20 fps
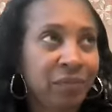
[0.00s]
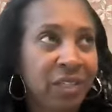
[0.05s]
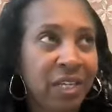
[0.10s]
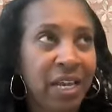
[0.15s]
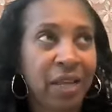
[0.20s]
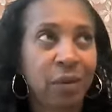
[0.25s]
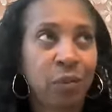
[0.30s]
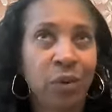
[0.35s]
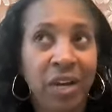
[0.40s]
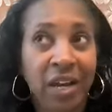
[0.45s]

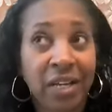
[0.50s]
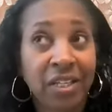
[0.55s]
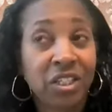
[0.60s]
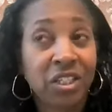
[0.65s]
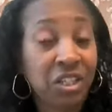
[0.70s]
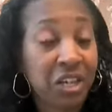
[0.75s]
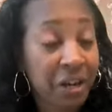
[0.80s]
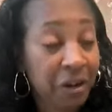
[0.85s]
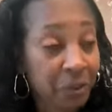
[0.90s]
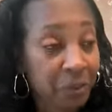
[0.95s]
And what I
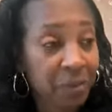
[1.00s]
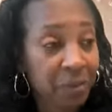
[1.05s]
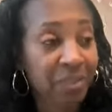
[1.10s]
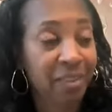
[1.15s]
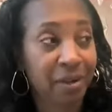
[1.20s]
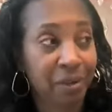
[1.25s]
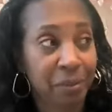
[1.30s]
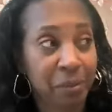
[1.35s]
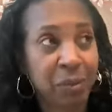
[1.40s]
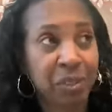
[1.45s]
shared with
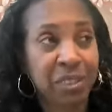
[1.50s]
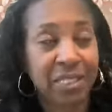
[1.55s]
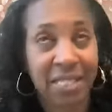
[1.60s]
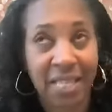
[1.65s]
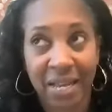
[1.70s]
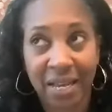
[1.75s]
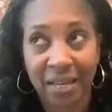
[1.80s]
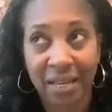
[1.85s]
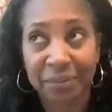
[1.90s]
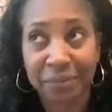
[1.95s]
them was
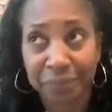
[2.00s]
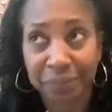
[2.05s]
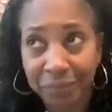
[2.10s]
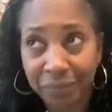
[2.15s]
that